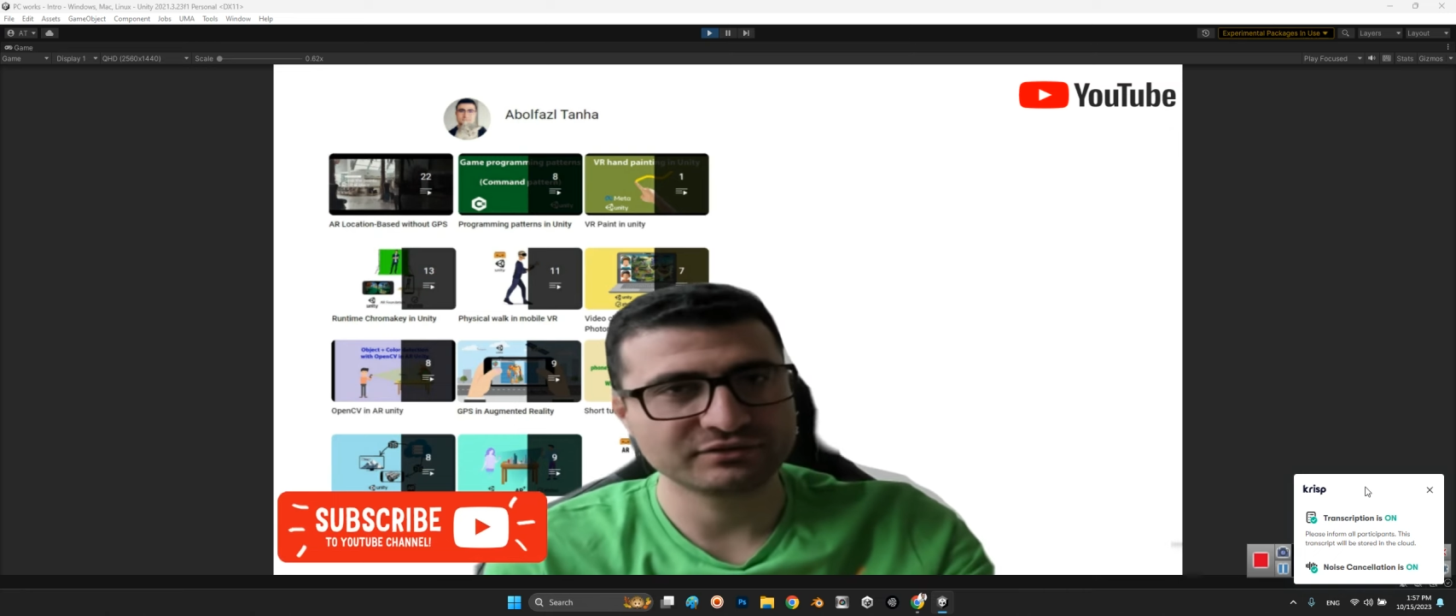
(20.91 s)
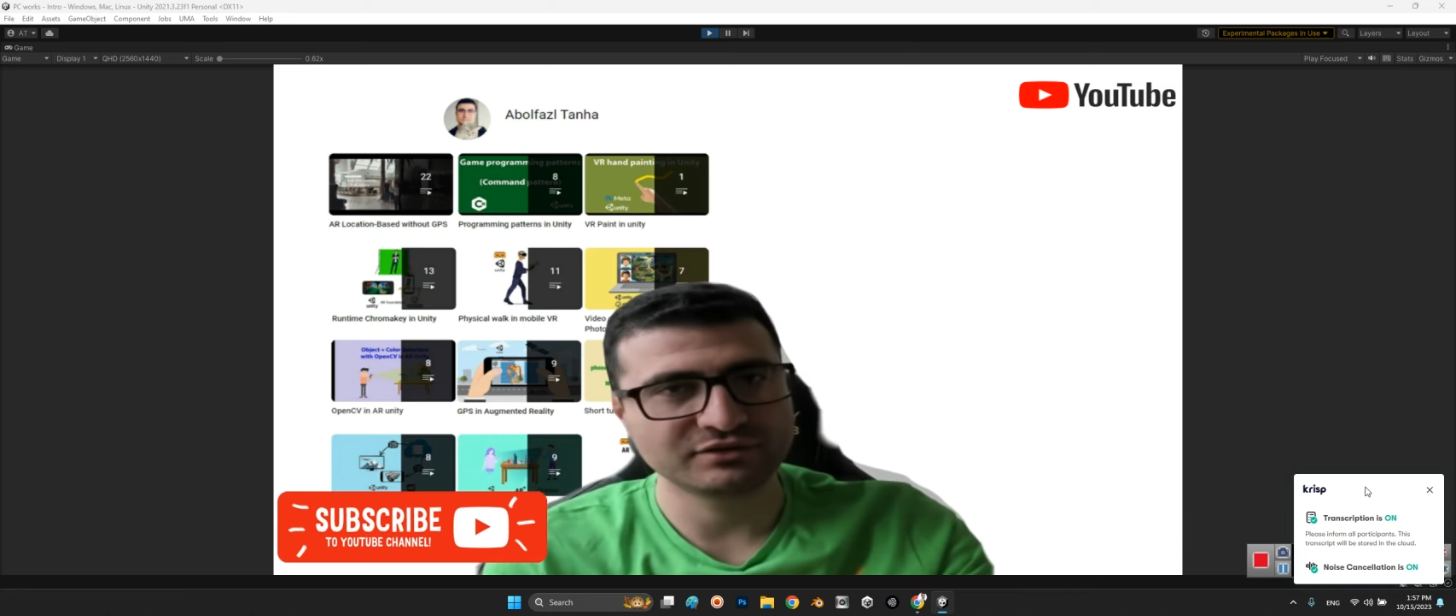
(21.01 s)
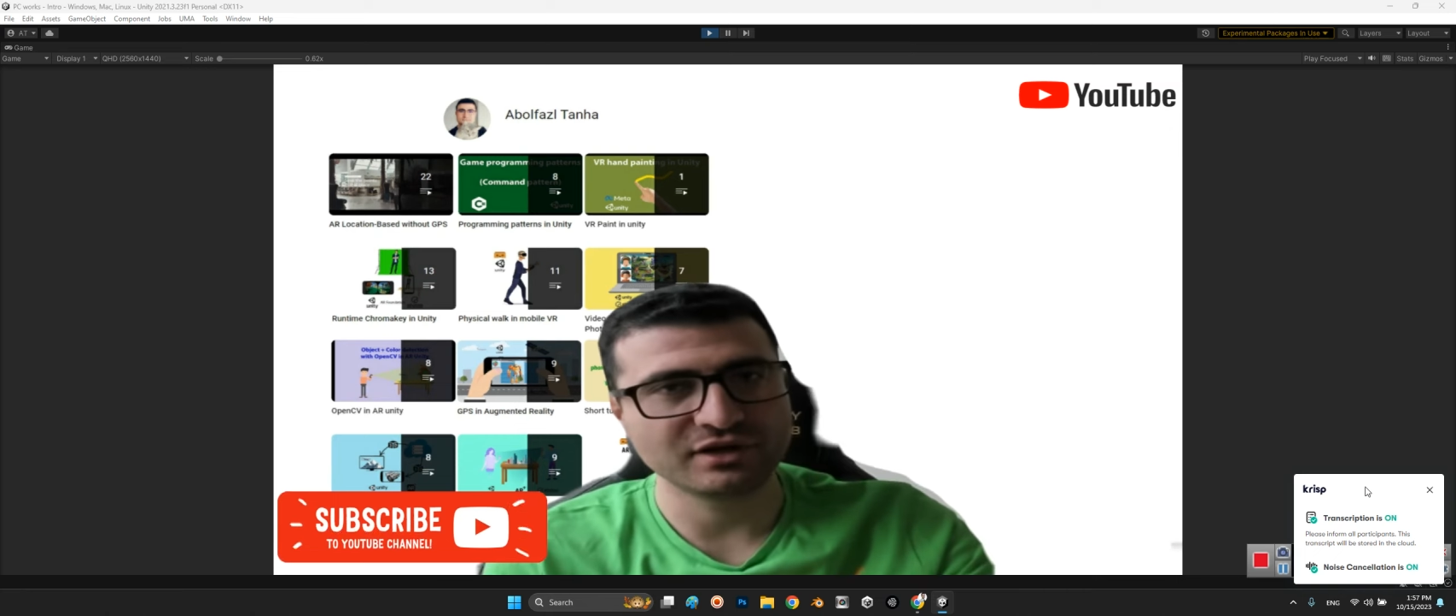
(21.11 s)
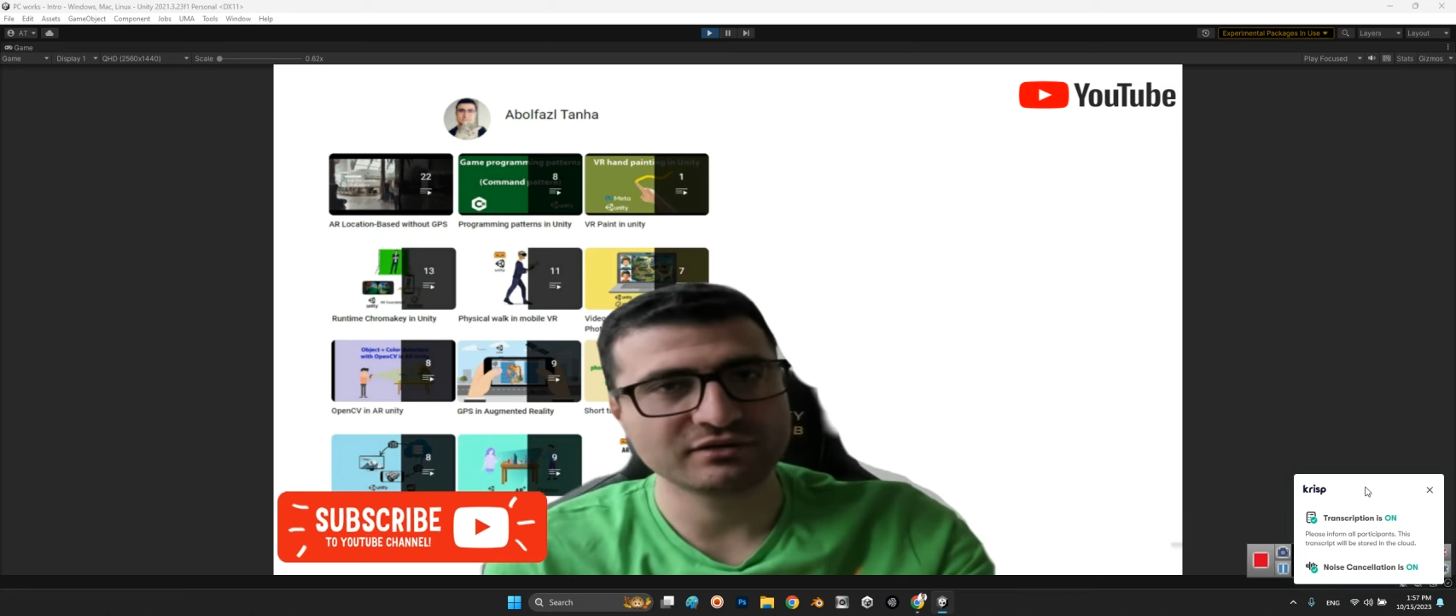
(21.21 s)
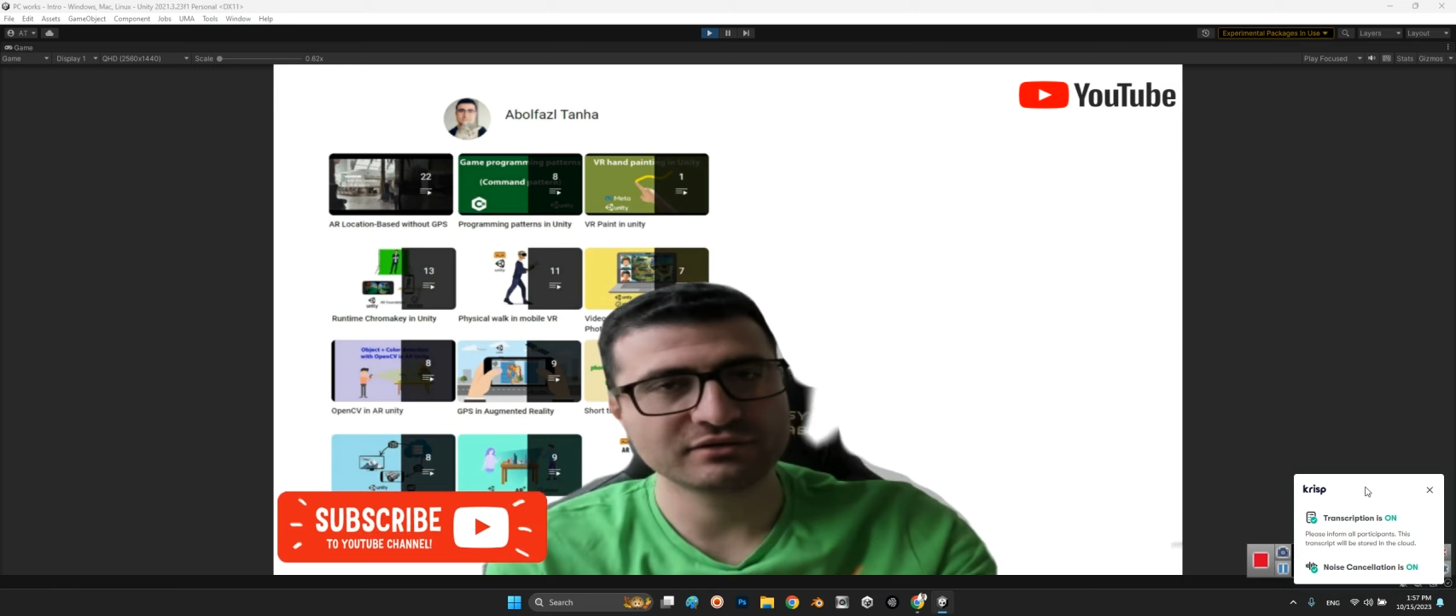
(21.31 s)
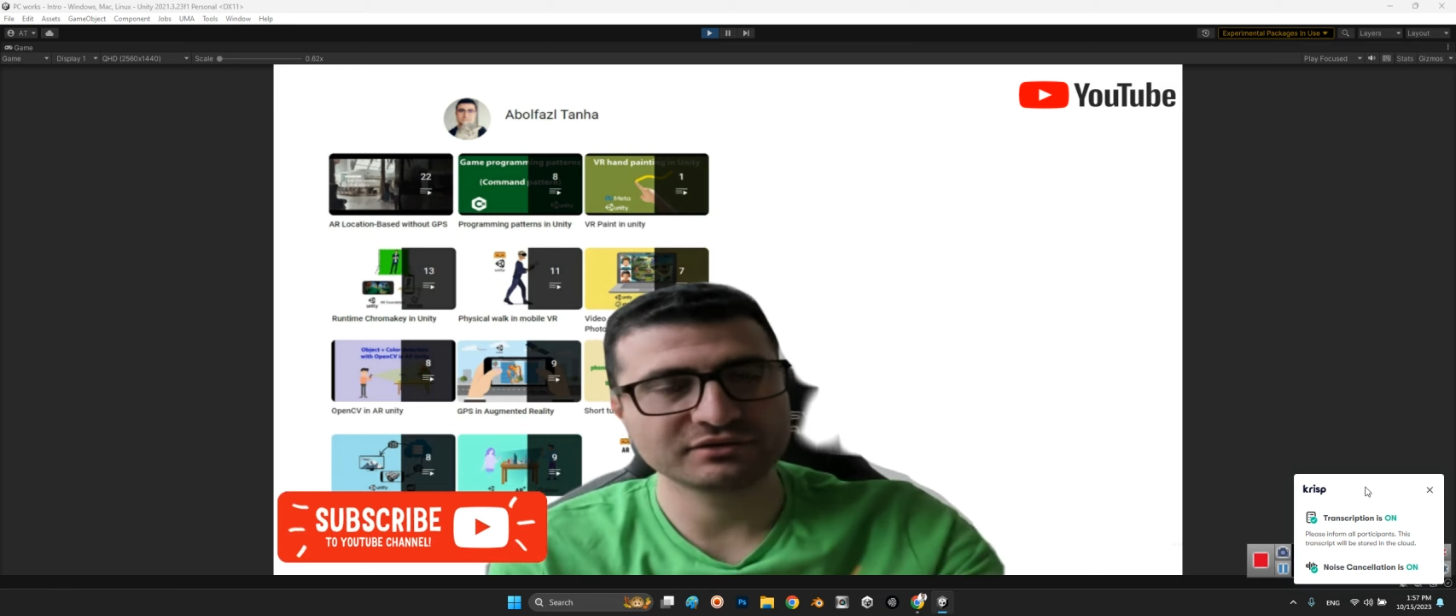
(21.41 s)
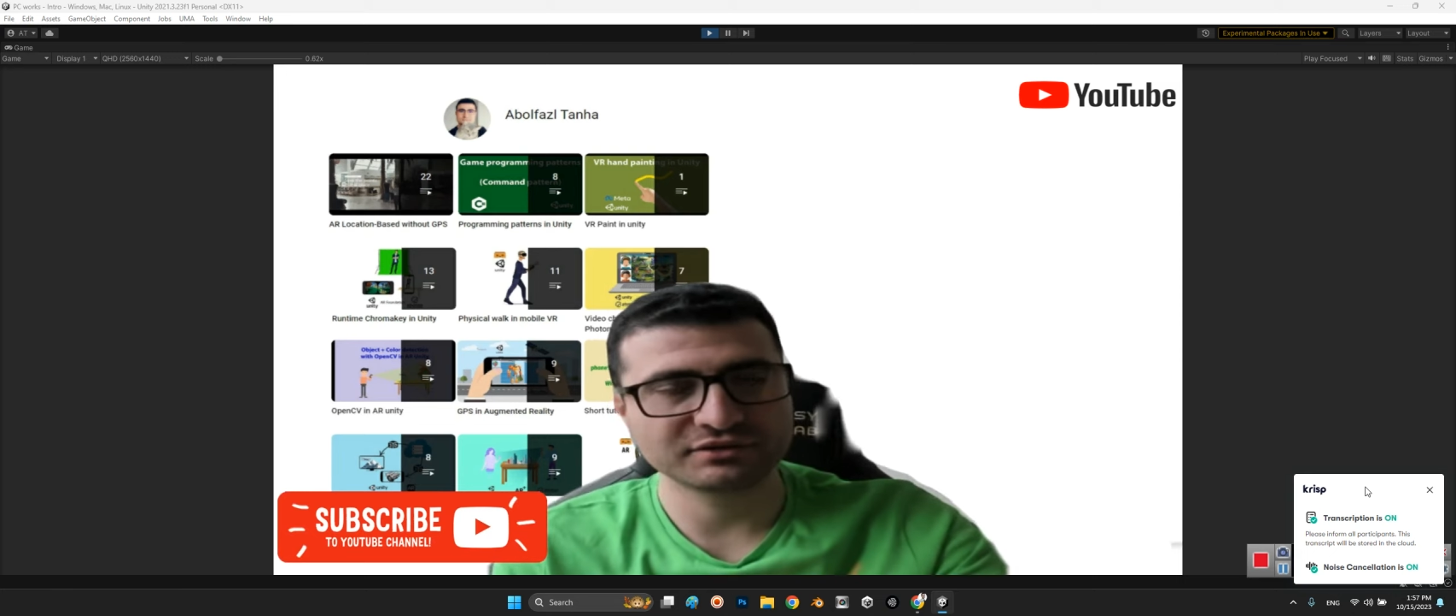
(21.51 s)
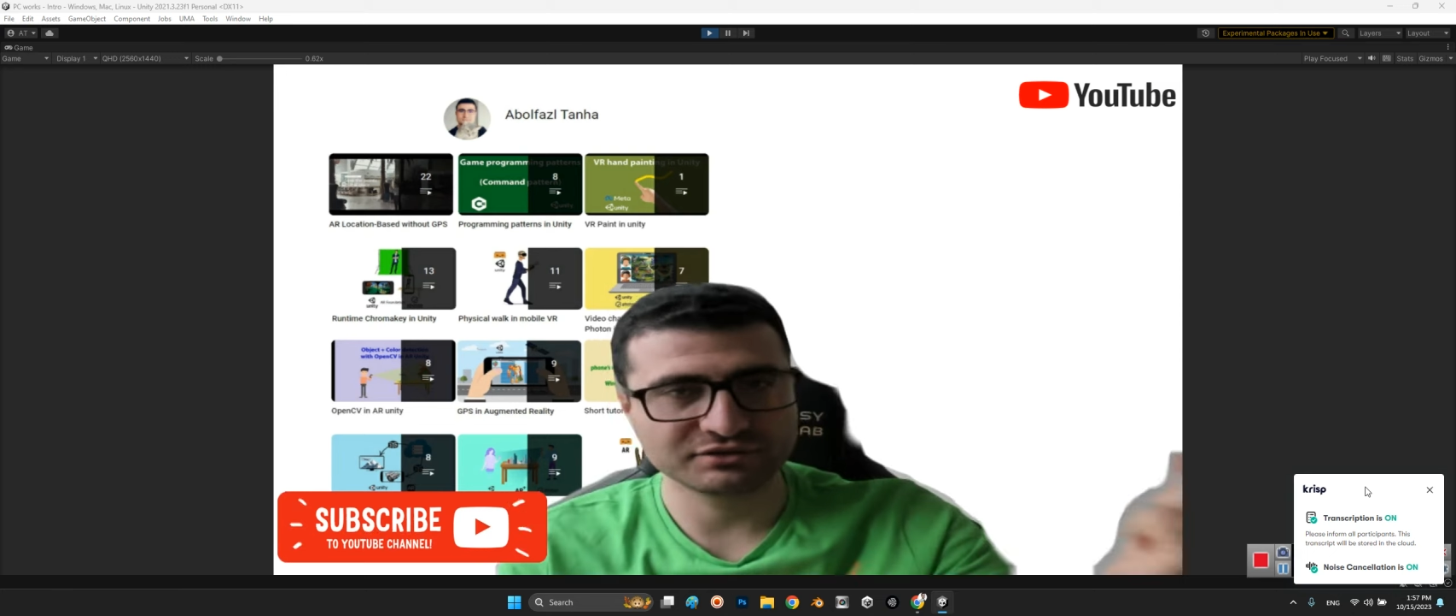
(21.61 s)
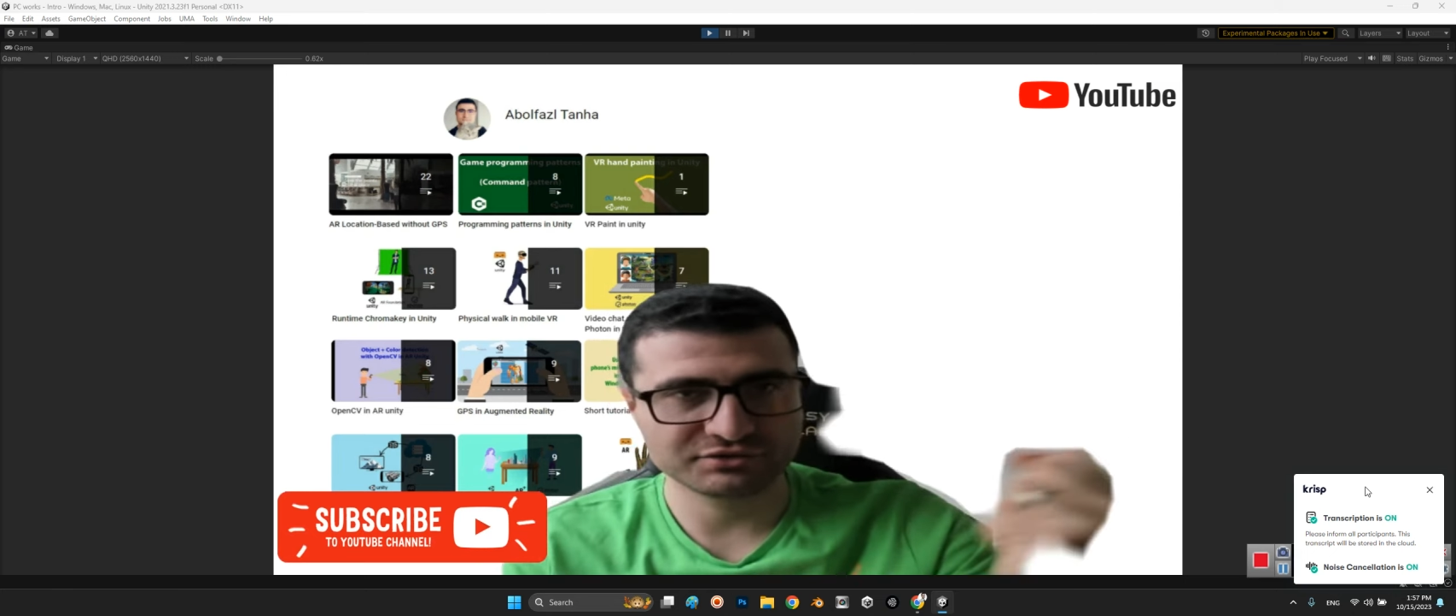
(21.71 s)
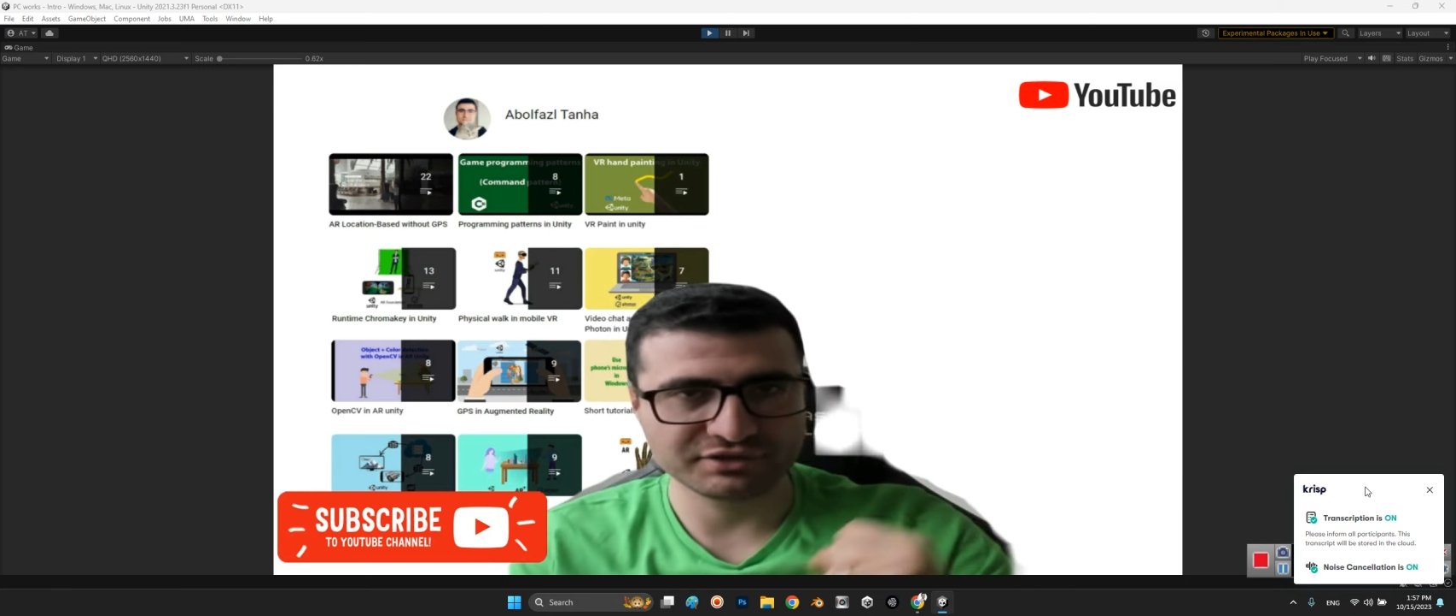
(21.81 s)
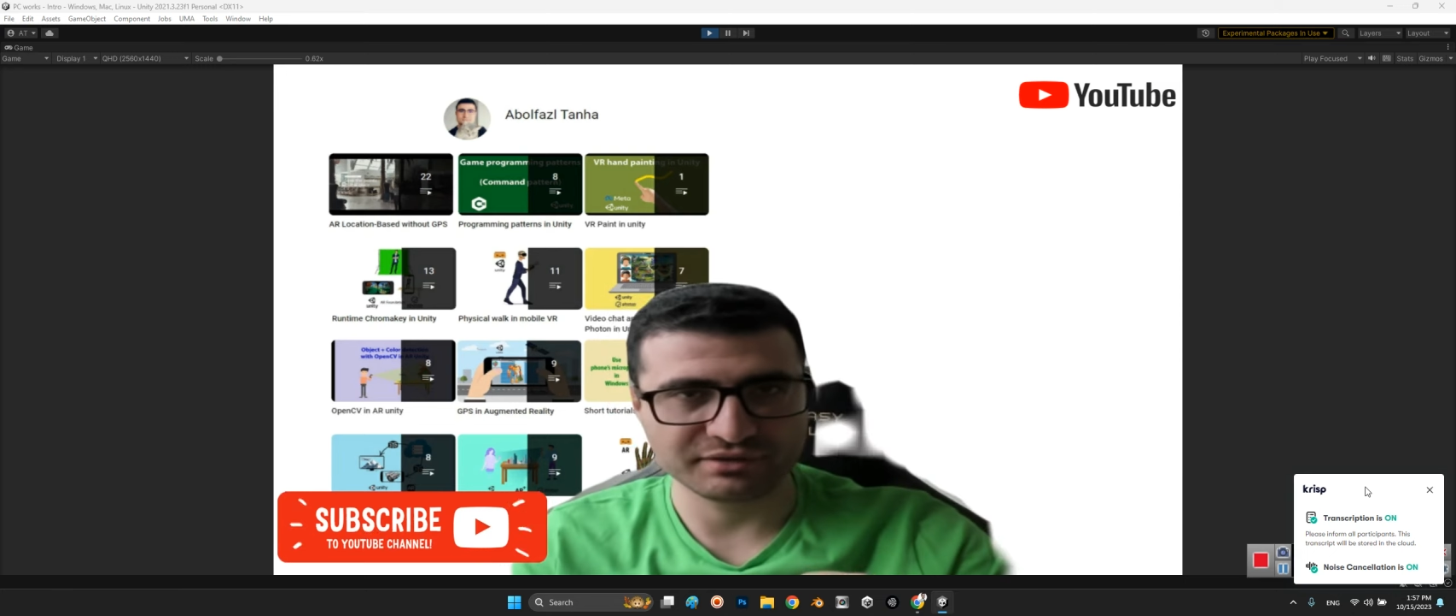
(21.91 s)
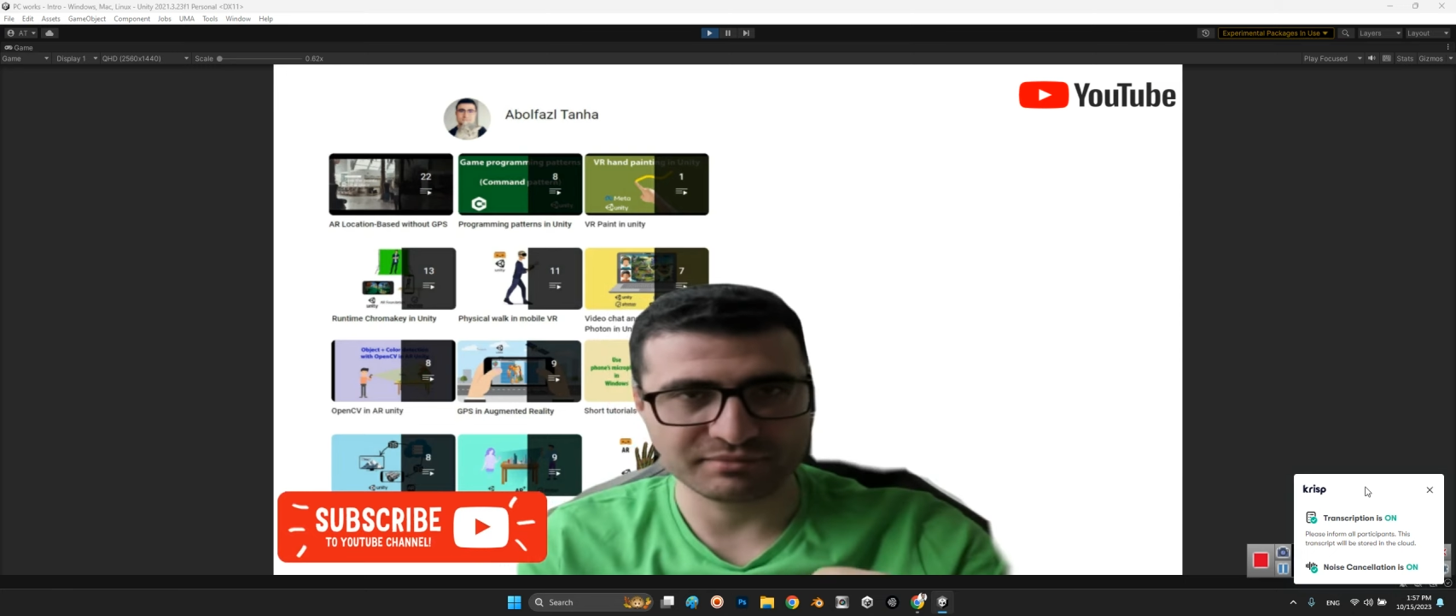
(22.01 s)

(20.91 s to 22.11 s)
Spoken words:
download the 3D